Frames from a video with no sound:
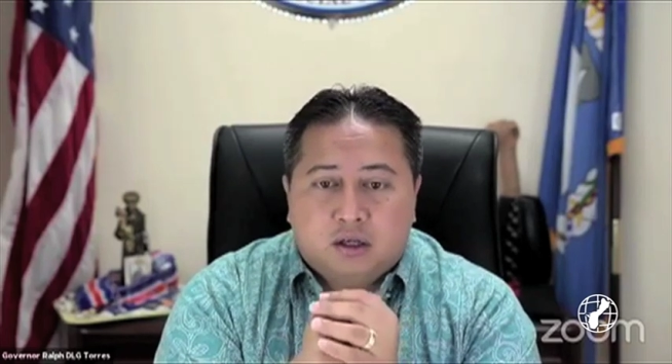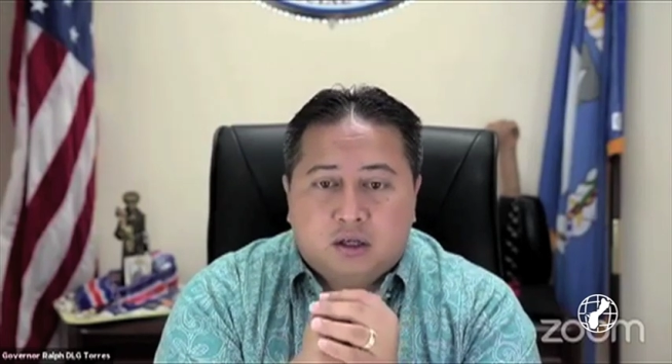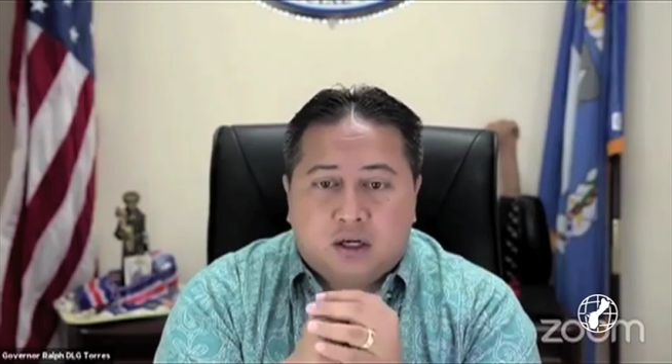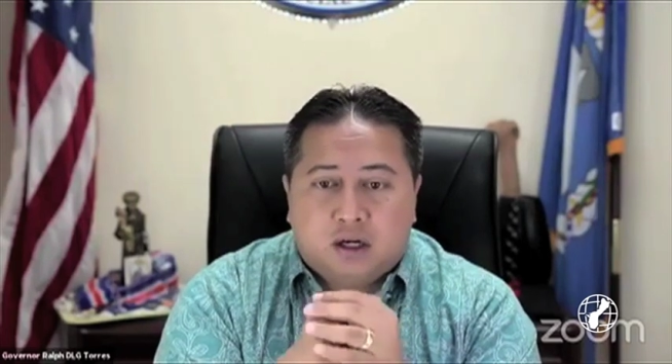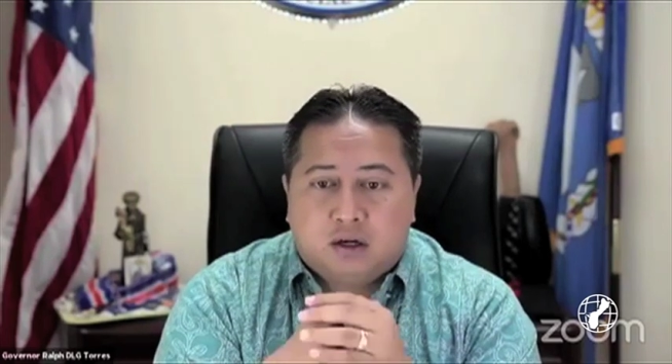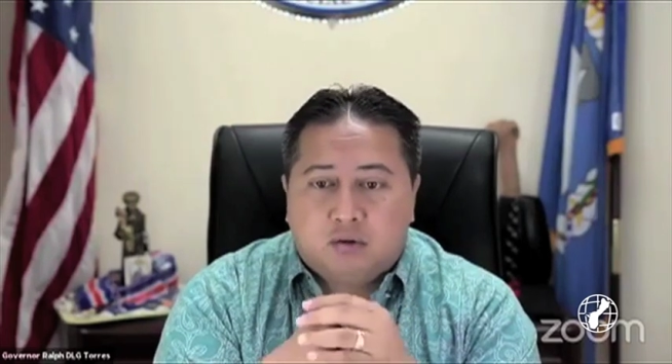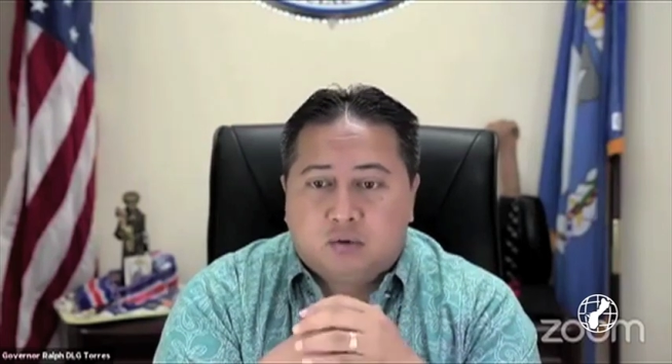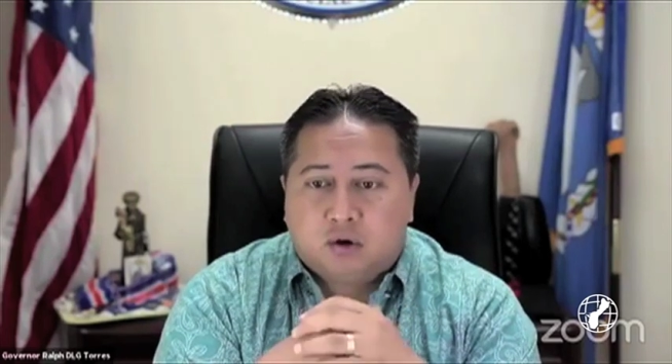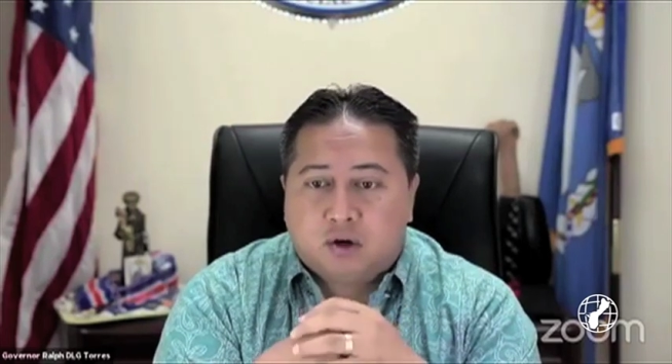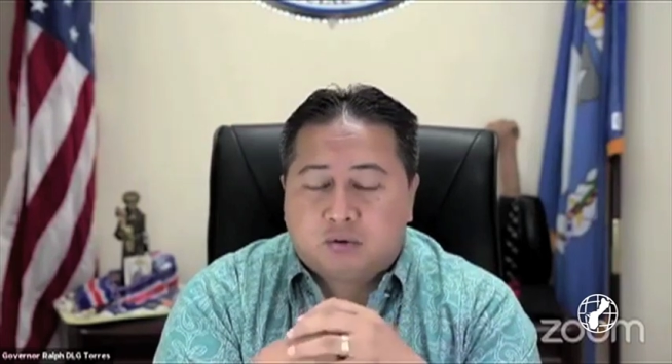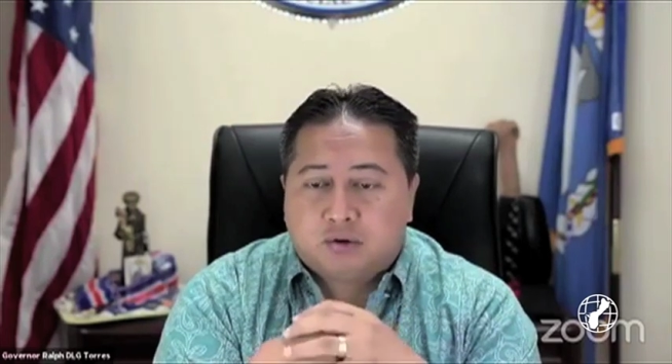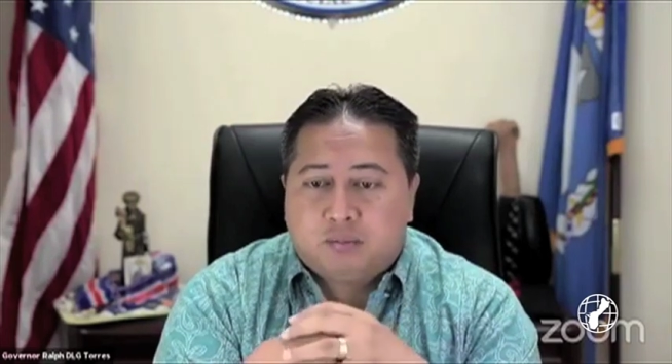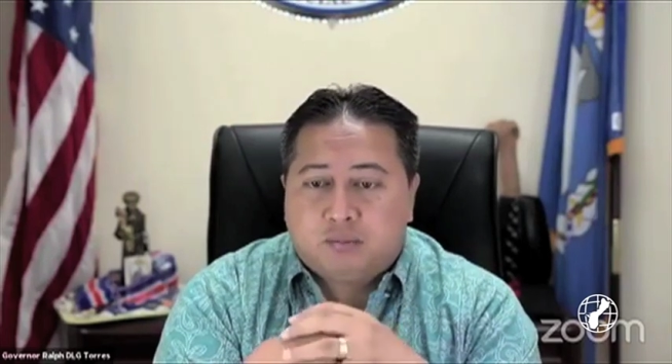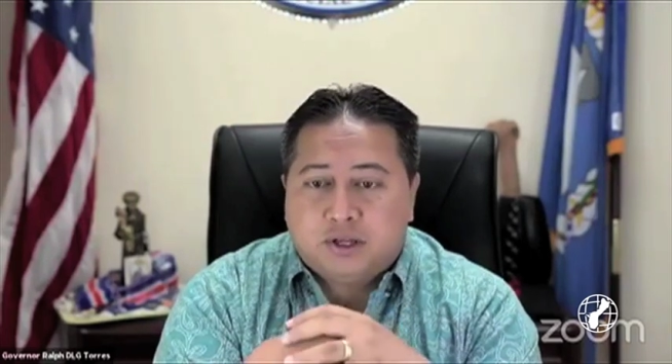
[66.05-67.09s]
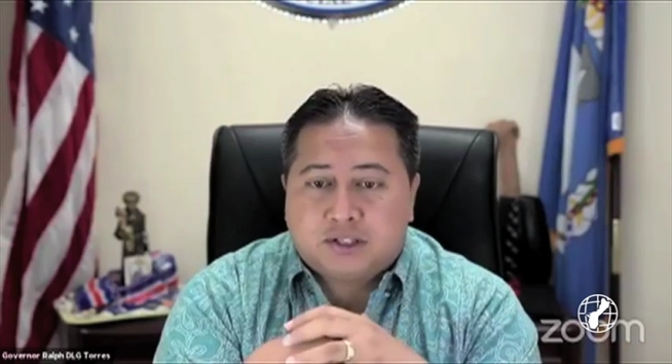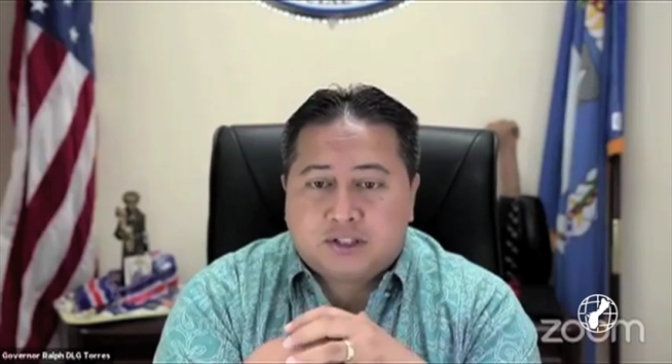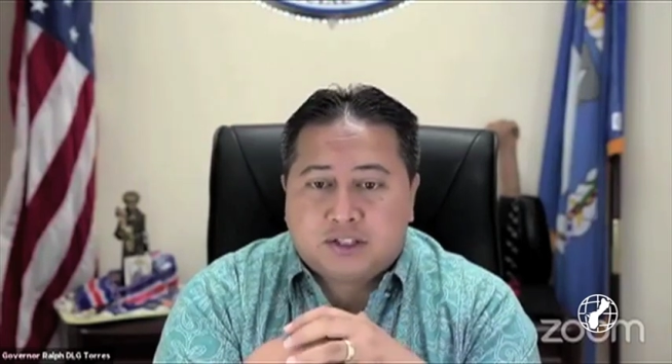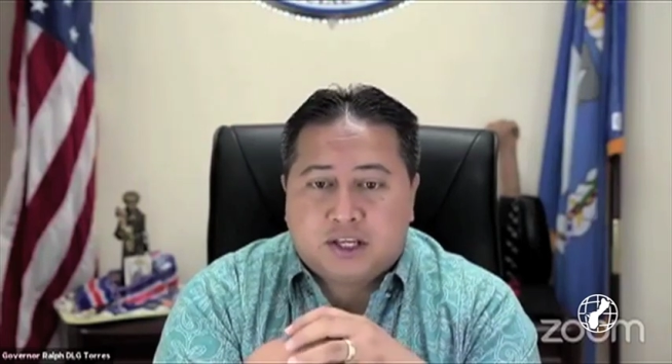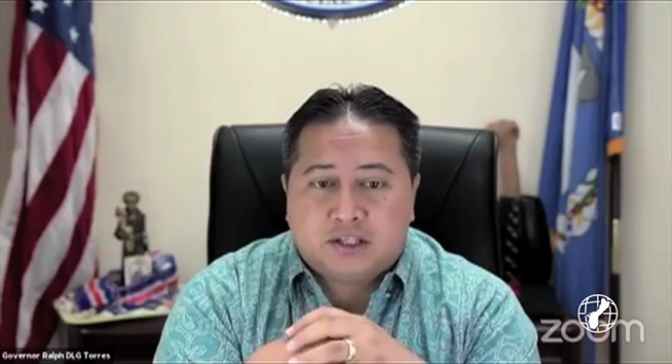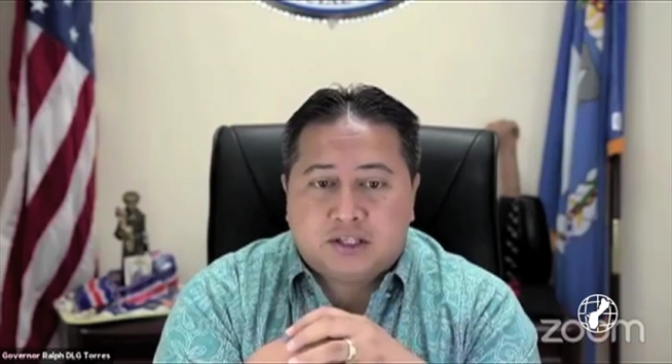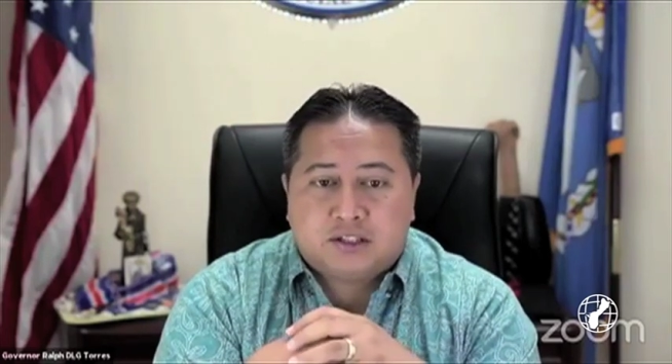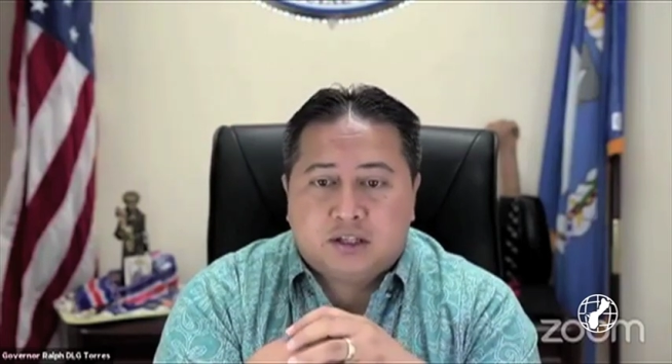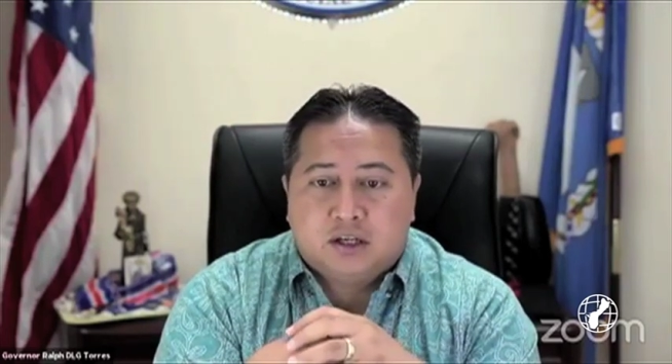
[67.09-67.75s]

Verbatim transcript: uh, work with PSS,